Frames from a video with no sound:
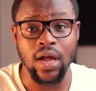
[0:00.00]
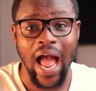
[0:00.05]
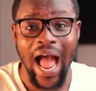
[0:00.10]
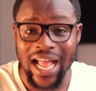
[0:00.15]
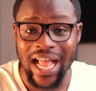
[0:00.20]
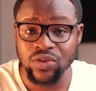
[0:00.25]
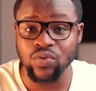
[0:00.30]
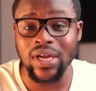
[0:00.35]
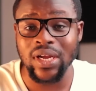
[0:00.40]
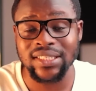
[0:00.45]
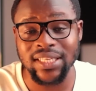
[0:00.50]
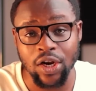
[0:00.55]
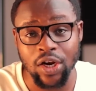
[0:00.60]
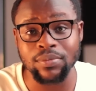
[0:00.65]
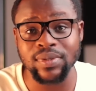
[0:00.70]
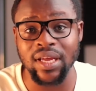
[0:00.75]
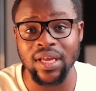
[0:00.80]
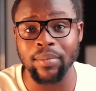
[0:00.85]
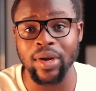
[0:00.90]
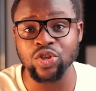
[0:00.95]
Antoine
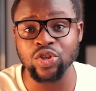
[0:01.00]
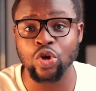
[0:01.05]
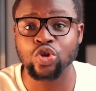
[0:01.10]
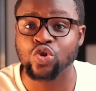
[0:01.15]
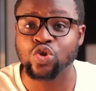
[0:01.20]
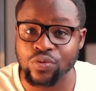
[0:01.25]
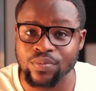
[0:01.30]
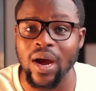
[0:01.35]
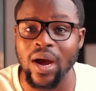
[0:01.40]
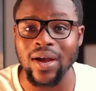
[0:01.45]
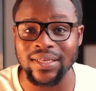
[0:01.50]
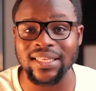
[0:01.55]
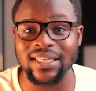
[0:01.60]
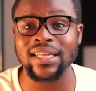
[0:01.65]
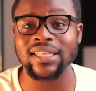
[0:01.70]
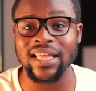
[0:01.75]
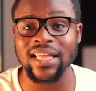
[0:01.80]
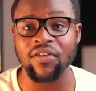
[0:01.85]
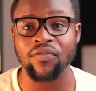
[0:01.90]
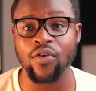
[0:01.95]
Semenyo should be our
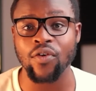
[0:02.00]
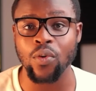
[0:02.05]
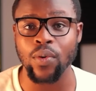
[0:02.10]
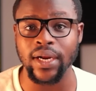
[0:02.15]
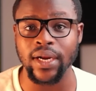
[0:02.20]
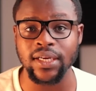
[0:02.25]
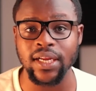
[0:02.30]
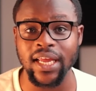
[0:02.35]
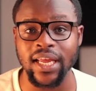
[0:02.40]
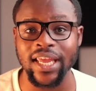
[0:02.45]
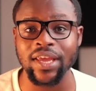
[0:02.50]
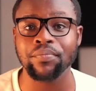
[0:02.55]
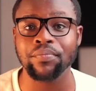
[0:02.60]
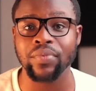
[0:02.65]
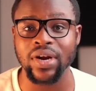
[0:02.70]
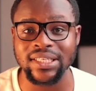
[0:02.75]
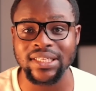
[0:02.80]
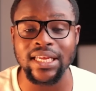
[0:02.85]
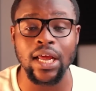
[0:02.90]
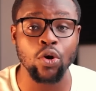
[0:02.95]
center forward. He
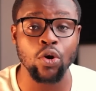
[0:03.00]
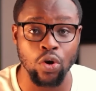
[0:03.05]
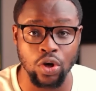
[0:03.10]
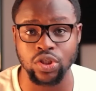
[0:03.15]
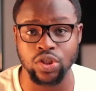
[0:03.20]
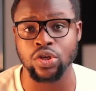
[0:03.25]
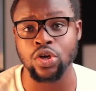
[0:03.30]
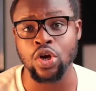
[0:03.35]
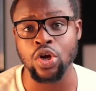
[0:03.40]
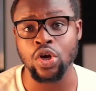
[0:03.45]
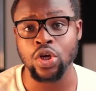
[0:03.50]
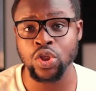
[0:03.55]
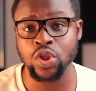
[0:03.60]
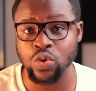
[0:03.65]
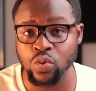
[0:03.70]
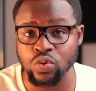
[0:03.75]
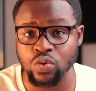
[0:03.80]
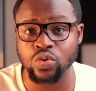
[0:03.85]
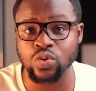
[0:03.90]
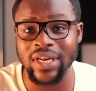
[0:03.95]
brings a lot
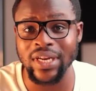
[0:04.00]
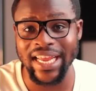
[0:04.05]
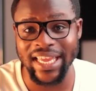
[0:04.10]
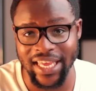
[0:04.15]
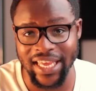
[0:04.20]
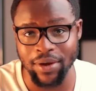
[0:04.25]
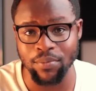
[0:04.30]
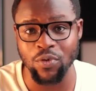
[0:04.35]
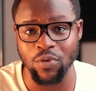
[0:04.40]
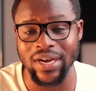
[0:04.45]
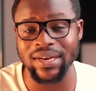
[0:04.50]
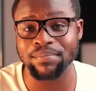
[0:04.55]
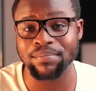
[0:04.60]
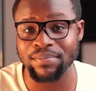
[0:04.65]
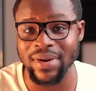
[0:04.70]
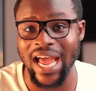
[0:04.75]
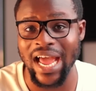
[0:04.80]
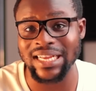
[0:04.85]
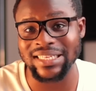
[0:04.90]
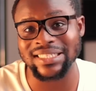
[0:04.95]
to the game when
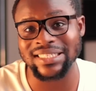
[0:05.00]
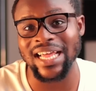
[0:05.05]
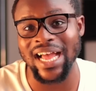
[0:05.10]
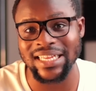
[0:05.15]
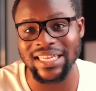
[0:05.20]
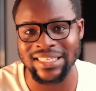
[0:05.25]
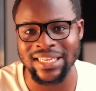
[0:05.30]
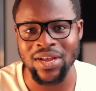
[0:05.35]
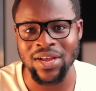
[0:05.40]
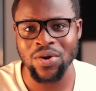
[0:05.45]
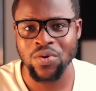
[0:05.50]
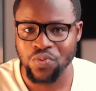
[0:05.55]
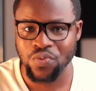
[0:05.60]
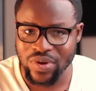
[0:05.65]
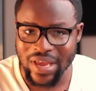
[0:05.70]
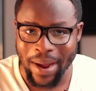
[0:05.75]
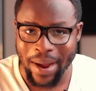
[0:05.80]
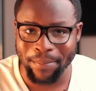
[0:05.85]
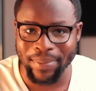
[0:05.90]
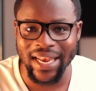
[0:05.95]
Black Stars,
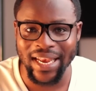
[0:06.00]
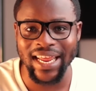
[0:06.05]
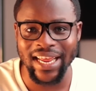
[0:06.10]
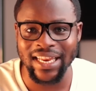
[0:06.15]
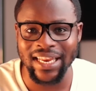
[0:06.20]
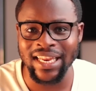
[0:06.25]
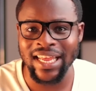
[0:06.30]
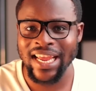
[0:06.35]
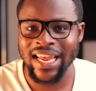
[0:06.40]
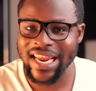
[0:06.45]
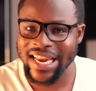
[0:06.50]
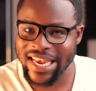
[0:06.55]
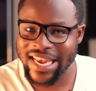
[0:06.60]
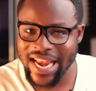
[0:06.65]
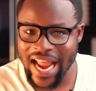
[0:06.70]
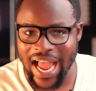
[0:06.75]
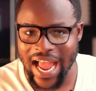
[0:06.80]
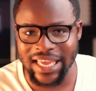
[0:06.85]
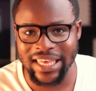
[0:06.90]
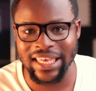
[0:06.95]
we are playing
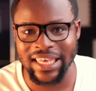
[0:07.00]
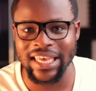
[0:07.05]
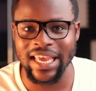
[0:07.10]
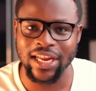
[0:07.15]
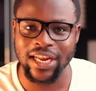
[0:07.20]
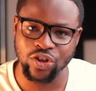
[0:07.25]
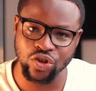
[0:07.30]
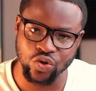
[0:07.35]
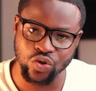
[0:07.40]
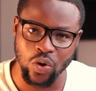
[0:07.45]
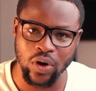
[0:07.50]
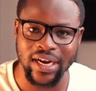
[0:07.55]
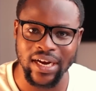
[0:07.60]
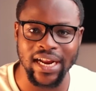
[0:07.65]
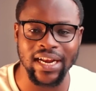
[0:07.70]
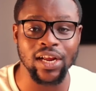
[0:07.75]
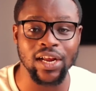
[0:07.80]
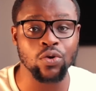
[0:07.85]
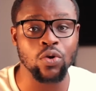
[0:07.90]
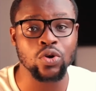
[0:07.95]
Inaki and
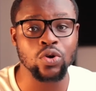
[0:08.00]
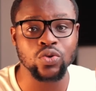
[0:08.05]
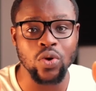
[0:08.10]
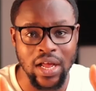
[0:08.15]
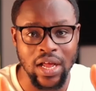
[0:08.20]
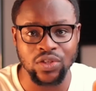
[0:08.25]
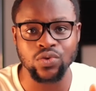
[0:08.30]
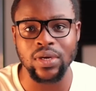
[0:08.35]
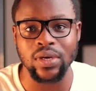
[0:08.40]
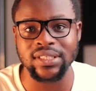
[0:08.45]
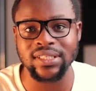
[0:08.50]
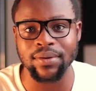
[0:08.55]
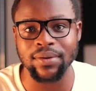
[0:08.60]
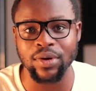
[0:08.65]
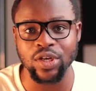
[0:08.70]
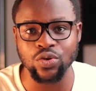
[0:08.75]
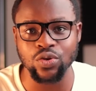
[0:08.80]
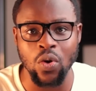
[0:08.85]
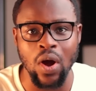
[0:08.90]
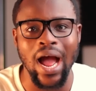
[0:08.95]
Jordan and also Antoine
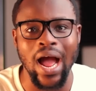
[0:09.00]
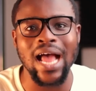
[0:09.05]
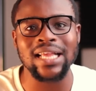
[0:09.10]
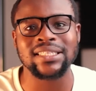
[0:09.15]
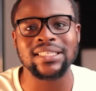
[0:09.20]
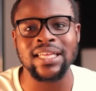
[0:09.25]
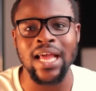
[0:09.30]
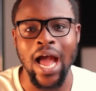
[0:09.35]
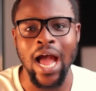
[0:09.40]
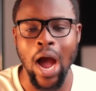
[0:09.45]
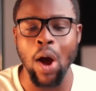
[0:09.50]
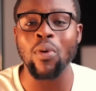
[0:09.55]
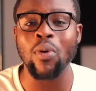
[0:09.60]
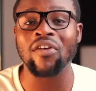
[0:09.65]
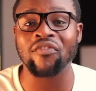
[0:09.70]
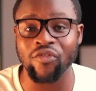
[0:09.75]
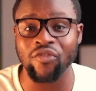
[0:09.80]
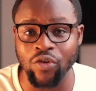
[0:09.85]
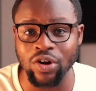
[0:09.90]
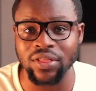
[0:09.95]
Semenyo as
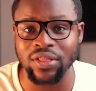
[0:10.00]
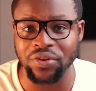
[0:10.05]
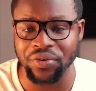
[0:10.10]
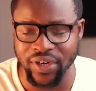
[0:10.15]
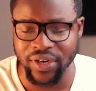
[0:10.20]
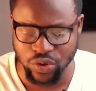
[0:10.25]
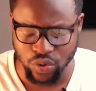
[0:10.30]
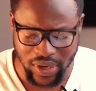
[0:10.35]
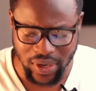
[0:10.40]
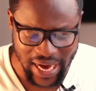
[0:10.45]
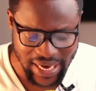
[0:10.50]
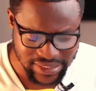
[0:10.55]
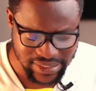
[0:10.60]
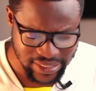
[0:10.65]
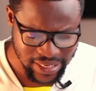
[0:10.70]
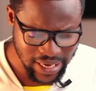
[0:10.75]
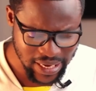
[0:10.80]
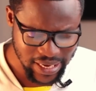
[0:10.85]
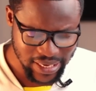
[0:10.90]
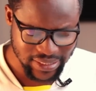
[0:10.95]
our front three. So
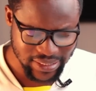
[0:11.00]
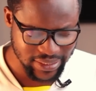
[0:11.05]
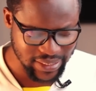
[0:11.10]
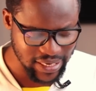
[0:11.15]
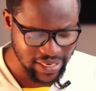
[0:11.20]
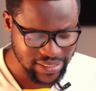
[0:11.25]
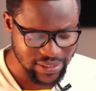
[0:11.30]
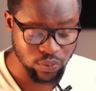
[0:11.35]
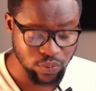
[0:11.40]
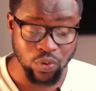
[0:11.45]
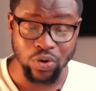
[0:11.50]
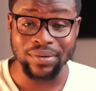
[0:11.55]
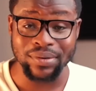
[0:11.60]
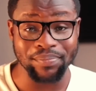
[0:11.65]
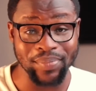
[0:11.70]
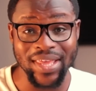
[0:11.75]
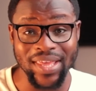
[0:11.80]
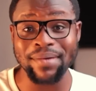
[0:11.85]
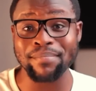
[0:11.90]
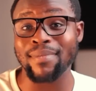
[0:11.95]
guys, this
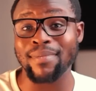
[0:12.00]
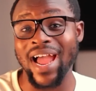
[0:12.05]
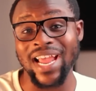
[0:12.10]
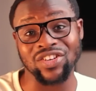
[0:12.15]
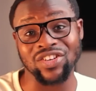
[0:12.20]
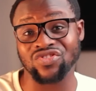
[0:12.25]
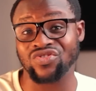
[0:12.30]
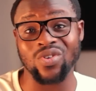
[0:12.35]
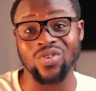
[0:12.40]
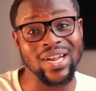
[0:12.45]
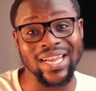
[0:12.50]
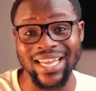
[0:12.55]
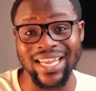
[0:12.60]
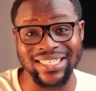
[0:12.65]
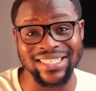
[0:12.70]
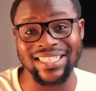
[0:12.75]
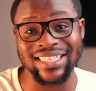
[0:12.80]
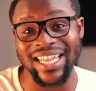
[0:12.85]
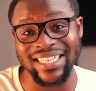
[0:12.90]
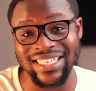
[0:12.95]
would be my
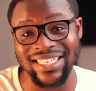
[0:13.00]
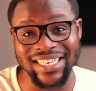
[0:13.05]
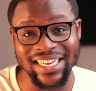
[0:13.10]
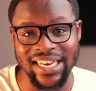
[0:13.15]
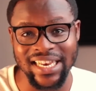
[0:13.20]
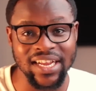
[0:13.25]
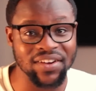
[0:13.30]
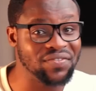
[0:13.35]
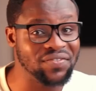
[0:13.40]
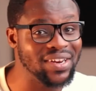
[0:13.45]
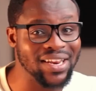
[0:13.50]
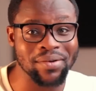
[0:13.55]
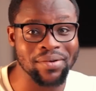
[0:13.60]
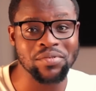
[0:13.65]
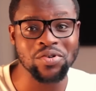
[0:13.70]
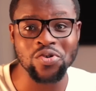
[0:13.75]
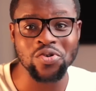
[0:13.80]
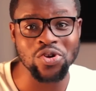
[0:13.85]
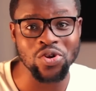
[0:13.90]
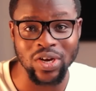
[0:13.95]
strongest starting 11.
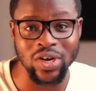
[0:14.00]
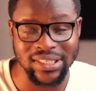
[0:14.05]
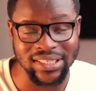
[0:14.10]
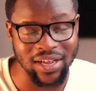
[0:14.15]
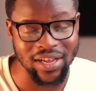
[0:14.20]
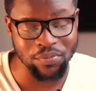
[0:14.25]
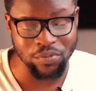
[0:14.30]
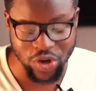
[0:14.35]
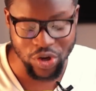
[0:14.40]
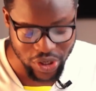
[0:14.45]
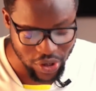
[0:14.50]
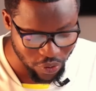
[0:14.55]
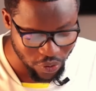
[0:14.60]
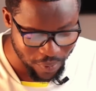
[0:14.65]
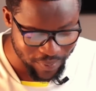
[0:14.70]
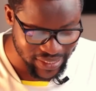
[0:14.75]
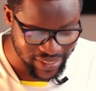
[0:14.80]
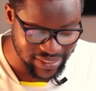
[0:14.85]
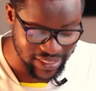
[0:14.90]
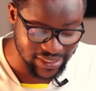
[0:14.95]
Let me know yours down below in the
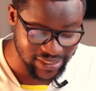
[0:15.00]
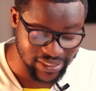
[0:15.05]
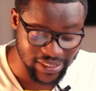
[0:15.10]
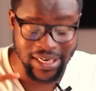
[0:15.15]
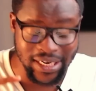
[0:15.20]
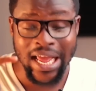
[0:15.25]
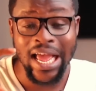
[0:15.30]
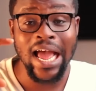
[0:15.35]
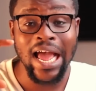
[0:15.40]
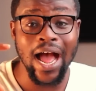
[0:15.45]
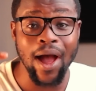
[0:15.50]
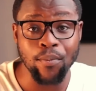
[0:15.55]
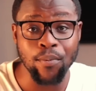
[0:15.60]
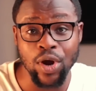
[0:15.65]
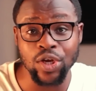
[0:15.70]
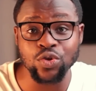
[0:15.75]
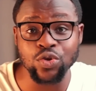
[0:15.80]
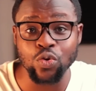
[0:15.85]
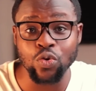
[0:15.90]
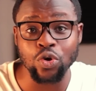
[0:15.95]
comment section. I'm
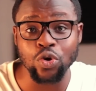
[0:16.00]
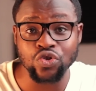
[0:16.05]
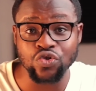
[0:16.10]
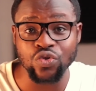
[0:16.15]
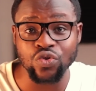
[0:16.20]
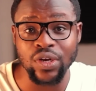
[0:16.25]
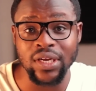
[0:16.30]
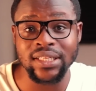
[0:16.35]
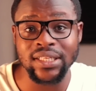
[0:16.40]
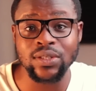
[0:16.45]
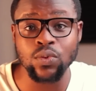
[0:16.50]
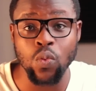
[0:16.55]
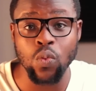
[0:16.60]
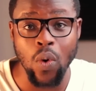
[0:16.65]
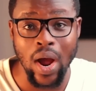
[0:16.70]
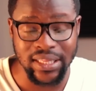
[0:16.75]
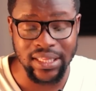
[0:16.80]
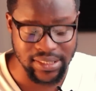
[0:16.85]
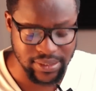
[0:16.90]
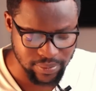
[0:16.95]
going to go through it
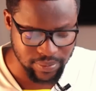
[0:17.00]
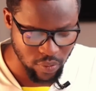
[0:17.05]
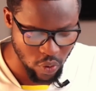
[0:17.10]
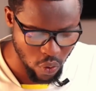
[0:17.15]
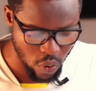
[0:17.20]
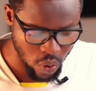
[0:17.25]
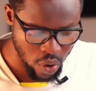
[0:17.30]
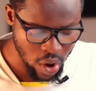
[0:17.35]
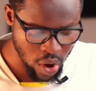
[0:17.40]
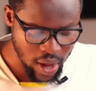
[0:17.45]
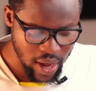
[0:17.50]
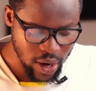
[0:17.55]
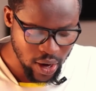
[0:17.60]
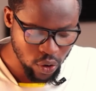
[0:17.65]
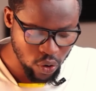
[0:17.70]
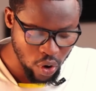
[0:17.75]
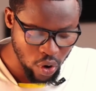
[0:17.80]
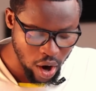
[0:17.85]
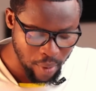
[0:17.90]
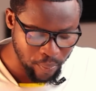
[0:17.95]
once more.
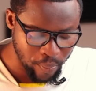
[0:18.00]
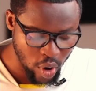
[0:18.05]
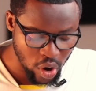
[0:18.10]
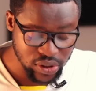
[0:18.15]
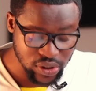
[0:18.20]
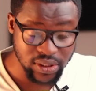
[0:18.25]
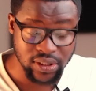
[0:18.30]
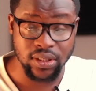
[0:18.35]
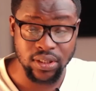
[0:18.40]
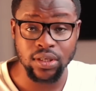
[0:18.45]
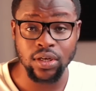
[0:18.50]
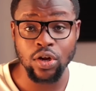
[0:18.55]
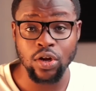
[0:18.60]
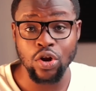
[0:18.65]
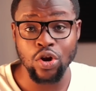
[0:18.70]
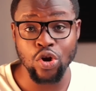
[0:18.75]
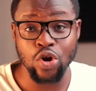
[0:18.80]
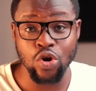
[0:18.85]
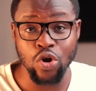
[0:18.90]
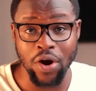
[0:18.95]
Goal post,
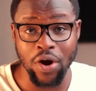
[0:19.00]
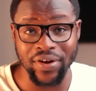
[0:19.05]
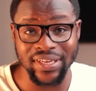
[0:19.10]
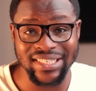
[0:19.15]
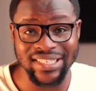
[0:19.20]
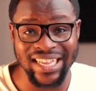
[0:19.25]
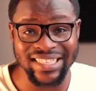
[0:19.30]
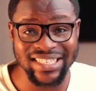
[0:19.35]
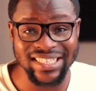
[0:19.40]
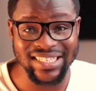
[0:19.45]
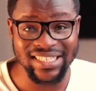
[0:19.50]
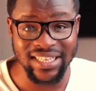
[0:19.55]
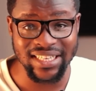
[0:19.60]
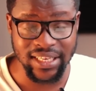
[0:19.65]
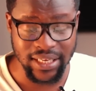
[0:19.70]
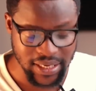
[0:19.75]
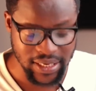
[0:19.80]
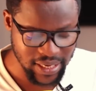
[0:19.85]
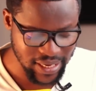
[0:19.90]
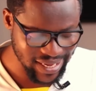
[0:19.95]
Lawrence
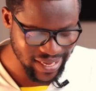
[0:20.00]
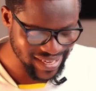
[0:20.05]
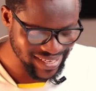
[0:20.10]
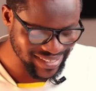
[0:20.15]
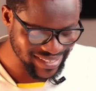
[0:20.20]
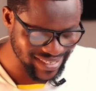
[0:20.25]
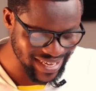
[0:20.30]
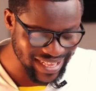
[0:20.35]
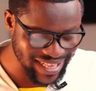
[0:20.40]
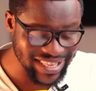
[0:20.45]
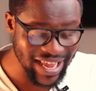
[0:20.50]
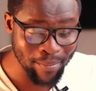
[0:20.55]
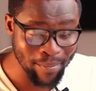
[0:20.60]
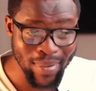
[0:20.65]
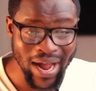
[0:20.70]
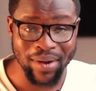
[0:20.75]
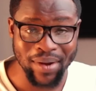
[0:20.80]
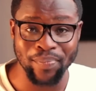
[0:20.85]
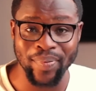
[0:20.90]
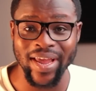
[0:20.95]
Atizigi. Center
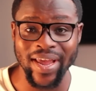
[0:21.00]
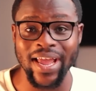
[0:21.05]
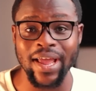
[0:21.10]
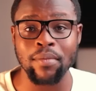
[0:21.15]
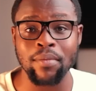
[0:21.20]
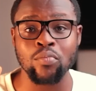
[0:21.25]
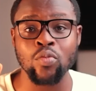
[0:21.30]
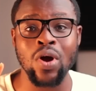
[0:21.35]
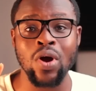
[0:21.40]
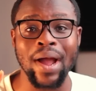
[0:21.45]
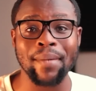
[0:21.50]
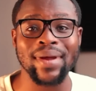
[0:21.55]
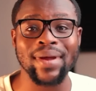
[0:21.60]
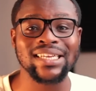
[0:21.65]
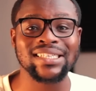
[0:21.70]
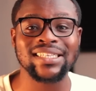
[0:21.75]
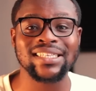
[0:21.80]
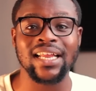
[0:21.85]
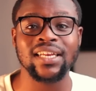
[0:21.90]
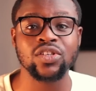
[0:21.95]
back pair,
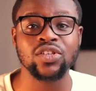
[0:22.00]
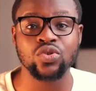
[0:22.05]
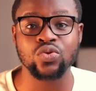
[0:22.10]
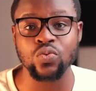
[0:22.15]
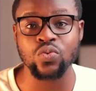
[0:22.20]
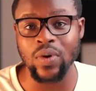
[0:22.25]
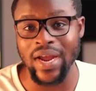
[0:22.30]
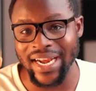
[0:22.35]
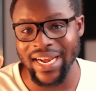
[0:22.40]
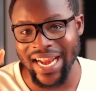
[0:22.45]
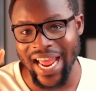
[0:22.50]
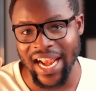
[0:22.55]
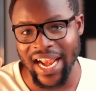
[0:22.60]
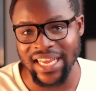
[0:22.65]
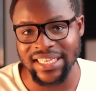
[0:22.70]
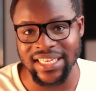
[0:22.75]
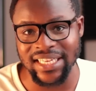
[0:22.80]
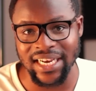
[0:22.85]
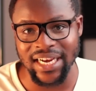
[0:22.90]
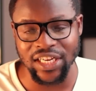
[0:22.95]
Mohamed Salisu and
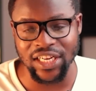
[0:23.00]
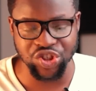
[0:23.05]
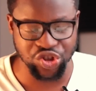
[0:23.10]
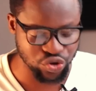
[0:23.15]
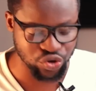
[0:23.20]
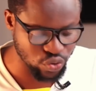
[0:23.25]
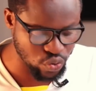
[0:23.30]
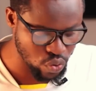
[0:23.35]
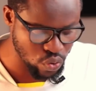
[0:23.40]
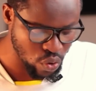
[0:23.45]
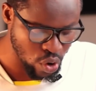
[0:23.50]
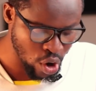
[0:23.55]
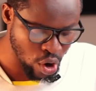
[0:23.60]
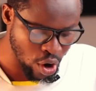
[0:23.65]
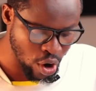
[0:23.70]
Alexander Jiku.